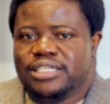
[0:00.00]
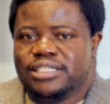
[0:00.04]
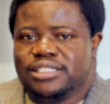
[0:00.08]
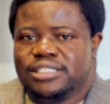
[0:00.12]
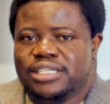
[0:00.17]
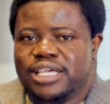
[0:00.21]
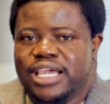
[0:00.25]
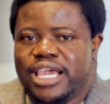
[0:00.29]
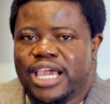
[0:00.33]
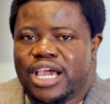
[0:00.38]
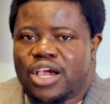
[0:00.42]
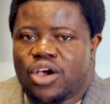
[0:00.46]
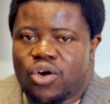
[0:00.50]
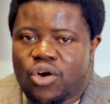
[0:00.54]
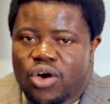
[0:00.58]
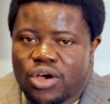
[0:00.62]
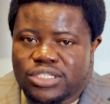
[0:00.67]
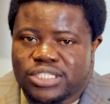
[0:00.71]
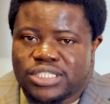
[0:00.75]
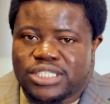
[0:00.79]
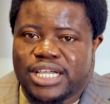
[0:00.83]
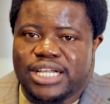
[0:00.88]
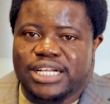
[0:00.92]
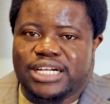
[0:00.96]
is a
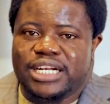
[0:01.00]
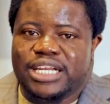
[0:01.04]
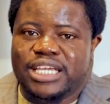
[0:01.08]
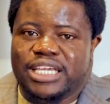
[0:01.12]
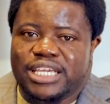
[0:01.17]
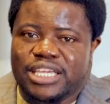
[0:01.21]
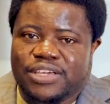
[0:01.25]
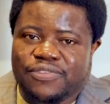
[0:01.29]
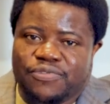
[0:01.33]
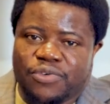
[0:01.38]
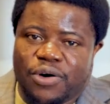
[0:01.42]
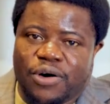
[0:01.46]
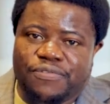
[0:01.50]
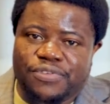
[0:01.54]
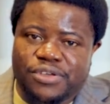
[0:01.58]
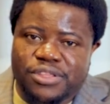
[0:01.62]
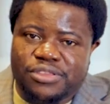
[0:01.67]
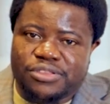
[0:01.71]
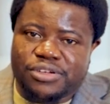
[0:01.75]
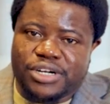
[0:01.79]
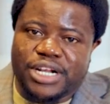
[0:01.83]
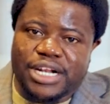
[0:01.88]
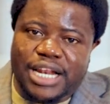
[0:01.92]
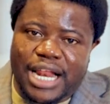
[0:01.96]
constantly evolving
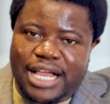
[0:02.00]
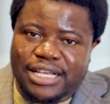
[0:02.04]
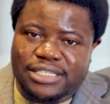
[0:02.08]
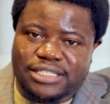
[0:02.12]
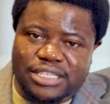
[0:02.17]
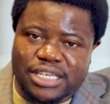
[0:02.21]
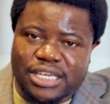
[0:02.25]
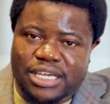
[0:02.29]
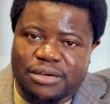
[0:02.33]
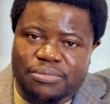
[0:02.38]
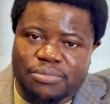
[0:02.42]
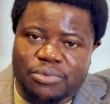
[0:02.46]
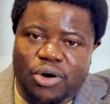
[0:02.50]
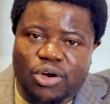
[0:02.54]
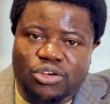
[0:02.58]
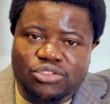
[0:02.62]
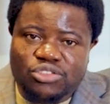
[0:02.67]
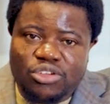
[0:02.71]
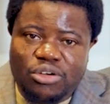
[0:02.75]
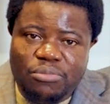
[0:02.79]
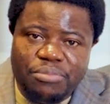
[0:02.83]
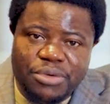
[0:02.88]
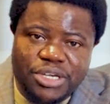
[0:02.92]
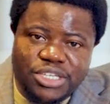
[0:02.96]
threat landscape
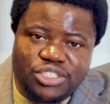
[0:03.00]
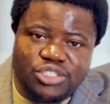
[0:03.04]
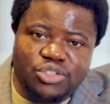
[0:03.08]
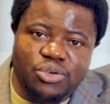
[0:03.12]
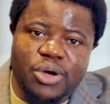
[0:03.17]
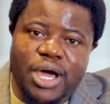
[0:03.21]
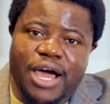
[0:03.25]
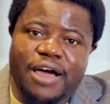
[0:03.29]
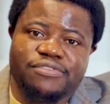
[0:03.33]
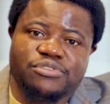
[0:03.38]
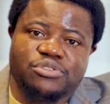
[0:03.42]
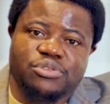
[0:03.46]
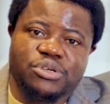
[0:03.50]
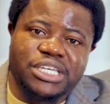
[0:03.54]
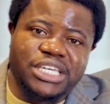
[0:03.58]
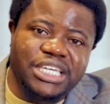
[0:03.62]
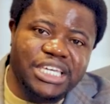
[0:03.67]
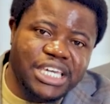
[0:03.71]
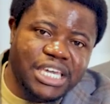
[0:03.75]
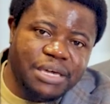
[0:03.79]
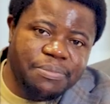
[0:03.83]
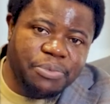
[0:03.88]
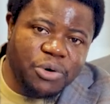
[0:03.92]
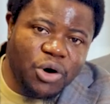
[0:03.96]
also means you have to
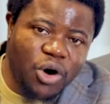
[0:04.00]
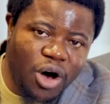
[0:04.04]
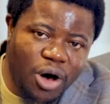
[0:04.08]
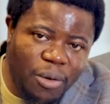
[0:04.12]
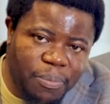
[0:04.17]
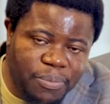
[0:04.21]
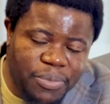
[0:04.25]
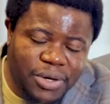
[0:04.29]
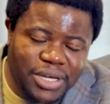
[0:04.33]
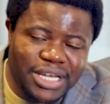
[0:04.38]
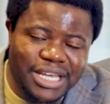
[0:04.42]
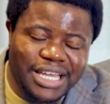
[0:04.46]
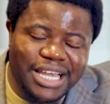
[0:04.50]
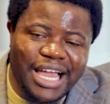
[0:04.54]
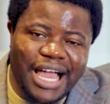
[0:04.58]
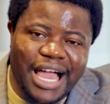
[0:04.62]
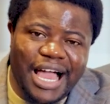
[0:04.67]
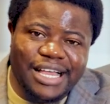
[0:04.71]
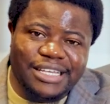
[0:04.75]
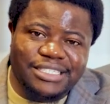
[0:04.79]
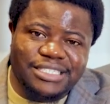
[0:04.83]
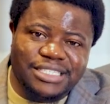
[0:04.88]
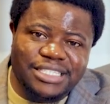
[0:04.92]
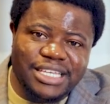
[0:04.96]
keep up
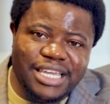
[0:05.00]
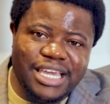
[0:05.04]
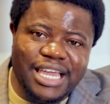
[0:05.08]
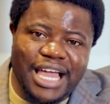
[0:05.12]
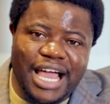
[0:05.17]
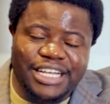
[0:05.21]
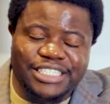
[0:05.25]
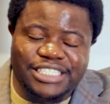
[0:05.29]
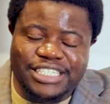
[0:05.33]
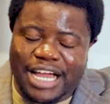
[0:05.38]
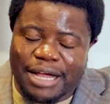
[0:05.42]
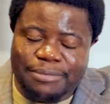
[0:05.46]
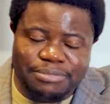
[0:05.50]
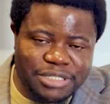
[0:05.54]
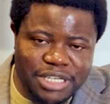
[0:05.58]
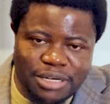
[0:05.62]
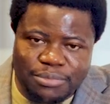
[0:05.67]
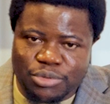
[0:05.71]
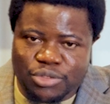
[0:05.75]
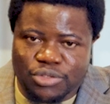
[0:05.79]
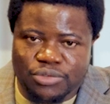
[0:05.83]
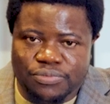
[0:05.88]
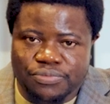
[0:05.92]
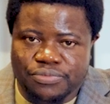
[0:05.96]
and stay
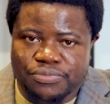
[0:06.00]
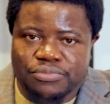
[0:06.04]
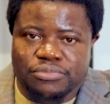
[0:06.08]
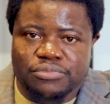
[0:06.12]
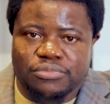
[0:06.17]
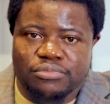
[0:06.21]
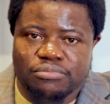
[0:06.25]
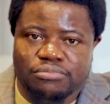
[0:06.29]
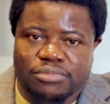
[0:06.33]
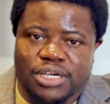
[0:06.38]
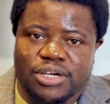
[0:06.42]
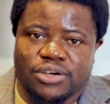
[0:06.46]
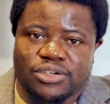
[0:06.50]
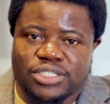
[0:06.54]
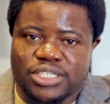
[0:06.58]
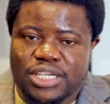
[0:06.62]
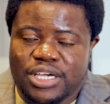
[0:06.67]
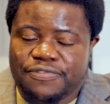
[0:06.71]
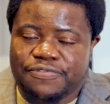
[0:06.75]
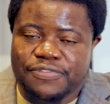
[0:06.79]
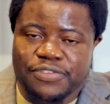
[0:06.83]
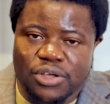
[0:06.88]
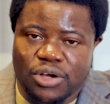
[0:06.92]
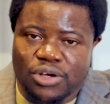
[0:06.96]
adaptable because
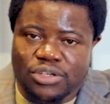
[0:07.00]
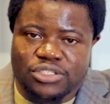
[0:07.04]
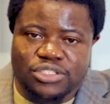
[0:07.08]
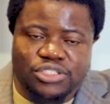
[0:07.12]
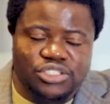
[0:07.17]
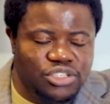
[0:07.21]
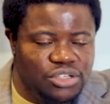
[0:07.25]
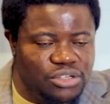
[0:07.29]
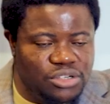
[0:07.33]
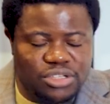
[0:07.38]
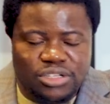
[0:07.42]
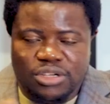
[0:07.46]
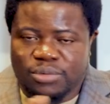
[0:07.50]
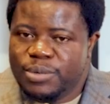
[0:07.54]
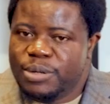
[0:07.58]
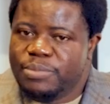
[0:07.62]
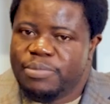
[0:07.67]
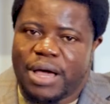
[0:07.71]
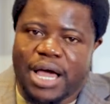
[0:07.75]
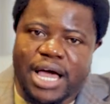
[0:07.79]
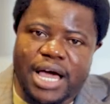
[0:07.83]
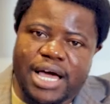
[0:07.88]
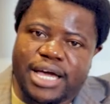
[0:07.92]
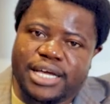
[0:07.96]
if not, you're going to be
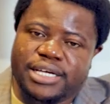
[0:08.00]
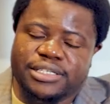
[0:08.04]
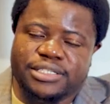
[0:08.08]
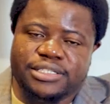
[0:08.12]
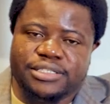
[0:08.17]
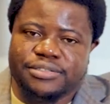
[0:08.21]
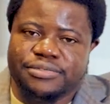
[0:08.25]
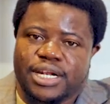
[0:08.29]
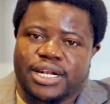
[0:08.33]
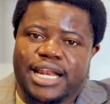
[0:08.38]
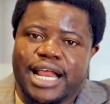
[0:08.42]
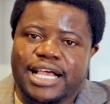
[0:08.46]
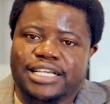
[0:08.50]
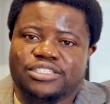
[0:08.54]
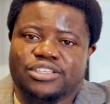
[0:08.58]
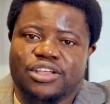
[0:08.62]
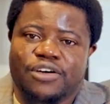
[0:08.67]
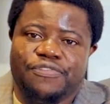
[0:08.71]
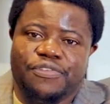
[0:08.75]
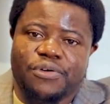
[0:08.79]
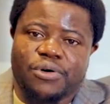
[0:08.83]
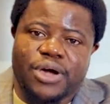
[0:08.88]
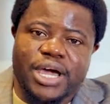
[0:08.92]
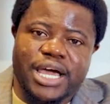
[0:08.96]
behind. Let's
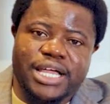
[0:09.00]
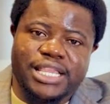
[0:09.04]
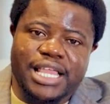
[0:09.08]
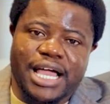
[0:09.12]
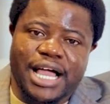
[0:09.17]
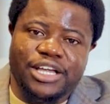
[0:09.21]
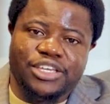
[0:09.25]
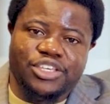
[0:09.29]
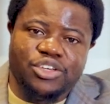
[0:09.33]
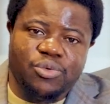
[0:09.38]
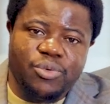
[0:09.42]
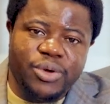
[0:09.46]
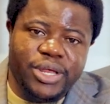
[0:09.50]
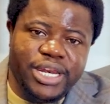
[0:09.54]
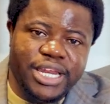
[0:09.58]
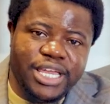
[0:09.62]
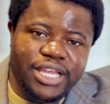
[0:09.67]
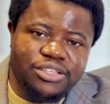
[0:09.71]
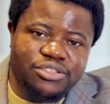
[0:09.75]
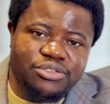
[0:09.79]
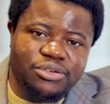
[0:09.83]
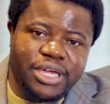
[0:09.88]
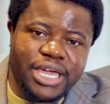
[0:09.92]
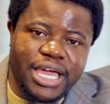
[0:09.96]
not forget that you will
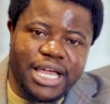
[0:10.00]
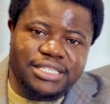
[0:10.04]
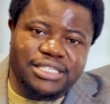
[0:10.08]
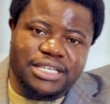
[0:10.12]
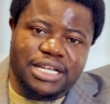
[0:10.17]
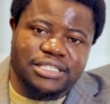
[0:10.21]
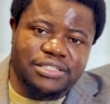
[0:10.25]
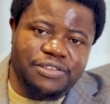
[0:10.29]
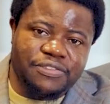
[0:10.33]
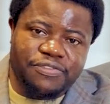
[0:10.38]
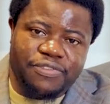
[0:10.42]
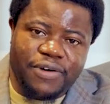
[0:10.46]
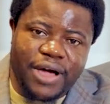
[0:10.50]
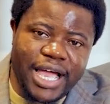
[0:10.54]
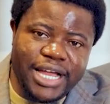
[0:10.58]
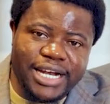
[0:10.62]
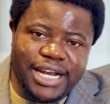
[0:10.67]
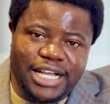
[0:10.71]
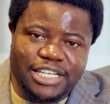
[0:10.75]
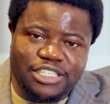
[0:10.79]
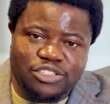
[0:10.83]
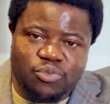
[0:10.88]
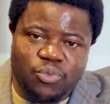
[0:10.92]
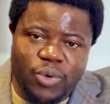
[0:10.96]
need to get certified
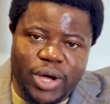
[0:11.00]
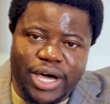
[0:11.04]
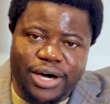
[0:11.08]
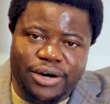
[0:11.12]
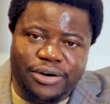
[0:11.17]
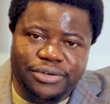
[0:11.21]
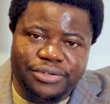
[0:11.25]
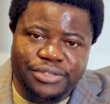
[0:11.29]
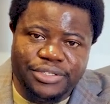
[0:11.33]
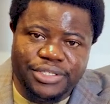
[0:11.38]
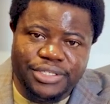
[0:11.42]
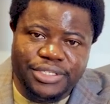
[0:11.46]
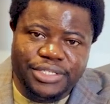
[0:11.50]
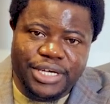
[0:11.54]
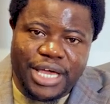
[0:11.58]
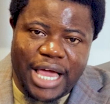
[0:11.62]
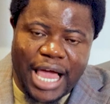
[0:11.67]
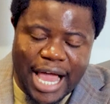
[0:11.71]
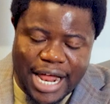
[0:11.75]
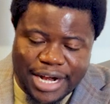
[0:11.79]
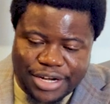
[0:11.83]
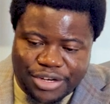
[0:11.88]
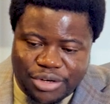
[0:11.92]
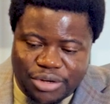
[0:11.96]
as well
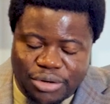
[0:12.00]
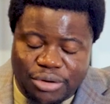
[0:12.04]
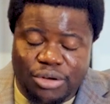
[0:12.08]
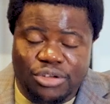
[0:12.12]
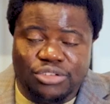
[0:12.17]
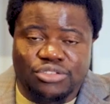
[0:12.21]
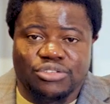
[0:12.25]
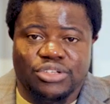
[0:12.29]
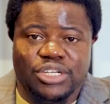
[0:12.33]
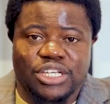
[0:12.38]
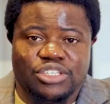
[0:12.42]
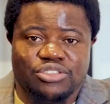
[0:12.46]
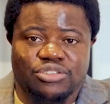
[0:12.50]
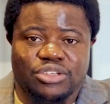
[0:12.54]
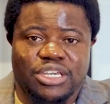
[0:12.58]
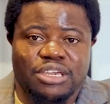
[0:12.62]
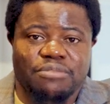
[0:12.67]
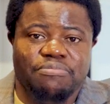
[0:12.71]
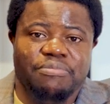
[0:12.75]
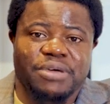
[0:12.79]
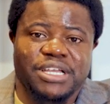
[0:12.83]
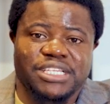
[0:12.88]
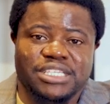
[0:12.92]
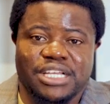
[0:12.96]
and you're going to need to
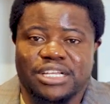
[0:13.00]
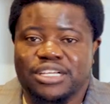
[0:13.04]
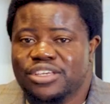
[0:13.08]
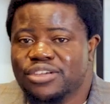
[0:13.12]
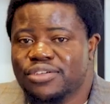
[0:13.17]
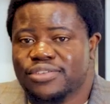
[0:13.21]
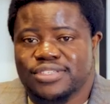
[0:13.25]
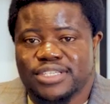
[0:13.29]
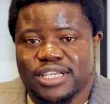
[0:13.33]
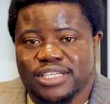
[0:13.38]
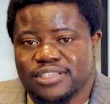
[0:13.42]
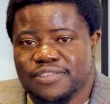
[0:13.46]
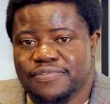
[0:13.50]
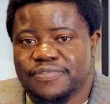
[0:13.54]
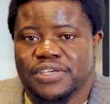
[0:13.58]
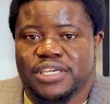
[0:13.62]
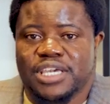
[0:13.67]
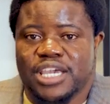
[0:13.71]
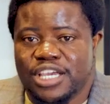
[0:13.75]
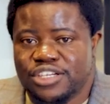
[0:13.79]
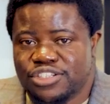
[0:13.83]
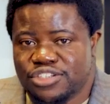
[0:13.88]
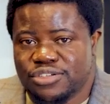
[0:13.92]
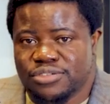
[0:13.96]
keep maintaining your
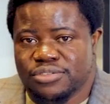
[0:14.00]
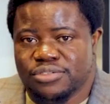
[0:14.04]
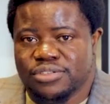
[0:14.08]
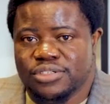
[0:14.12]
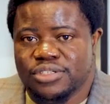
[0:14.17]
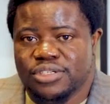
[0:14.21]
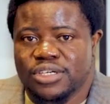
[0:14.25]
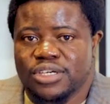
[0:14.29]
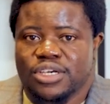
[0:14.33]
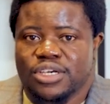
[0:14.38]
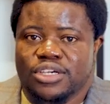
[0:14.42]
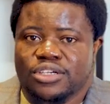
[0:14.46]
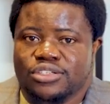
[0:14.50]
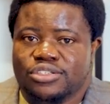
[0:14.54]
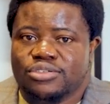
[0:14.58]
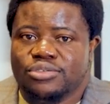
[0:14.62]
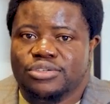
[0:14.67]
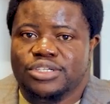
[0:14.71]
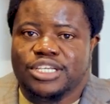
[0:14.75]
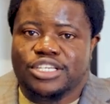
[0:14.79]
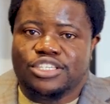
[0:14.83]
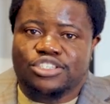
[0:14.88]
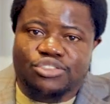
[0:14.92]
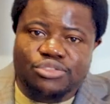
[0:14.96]
certification. So
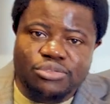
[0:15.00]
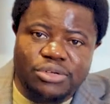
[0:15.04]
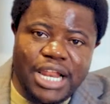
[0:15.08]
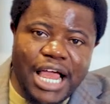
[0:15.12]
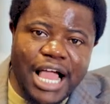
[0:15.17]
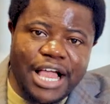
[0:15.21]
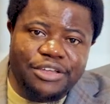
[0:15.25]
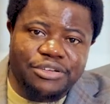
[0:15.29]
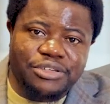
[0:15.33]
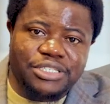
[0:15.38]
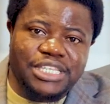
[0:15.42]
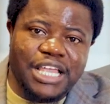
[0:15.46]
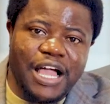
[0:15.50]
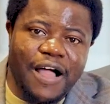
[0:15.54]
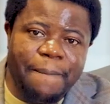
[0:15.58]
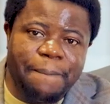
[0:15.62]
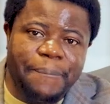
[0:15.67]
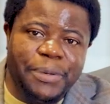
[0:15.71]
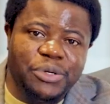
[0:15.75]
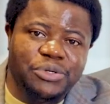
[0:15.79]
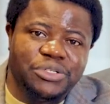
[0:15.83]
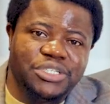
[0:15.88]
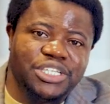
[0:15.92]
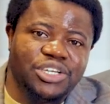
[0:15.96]
the sooner you start
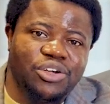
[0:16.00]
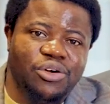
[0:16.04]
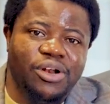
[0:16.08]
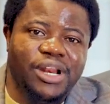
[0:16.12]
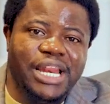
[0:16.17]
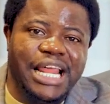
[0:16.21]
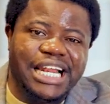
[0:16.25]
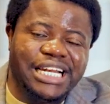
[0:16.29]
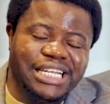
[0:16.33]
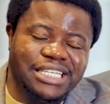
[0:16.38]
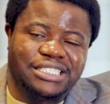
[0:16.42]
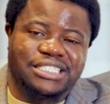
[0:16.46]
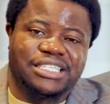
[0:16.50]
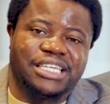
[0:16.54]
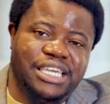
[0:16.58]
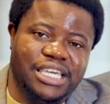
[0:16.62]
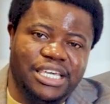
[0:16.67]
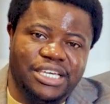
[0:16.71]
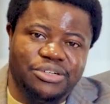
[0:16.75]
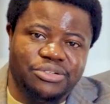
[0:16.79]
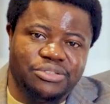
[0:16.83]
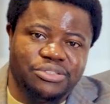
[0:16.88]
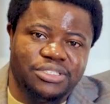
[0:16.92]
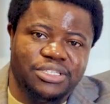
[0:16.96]
building your learning
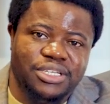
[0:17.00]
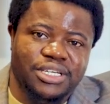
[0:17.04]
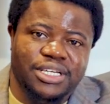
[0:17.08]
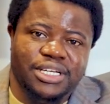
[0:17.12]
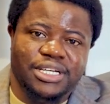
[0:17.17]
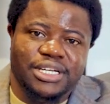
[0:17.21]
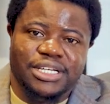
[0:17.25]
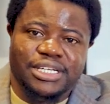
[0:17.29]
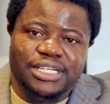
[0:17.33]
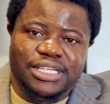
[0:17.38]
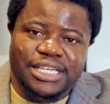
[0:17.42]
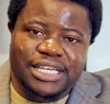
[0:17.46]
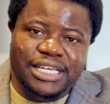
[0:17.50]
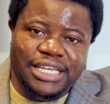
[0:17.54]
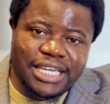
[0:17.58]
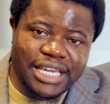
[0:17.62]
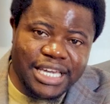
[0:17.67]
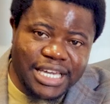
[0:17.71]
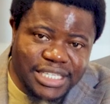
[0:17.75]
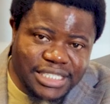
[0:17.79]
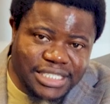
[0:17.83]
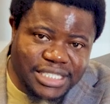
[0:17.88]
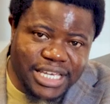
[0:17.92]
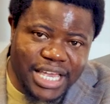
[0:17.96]
skills, the
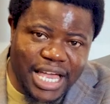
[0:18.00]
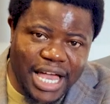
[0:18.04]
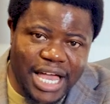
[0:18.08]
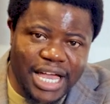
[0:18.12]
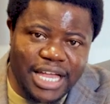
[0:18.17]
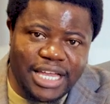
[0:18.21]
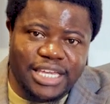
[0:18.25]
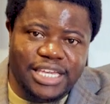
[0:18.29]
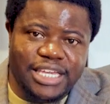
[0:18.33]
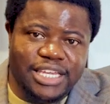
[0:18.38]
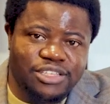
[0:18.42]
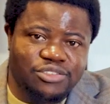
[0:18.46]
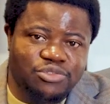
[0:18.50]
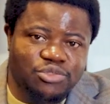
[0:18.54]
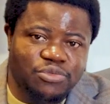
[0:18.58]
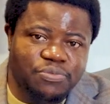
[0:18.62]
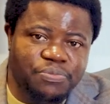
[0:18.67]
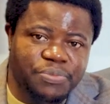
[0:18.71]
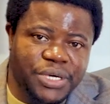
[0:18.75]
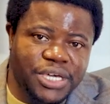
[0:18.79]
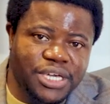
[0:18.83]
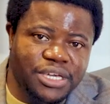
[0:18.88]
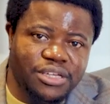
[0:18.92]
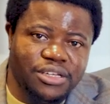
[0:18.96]
easier it will
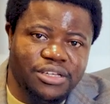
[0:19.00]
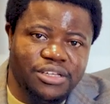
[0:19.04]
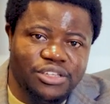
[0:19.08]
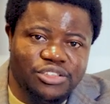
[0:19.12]
be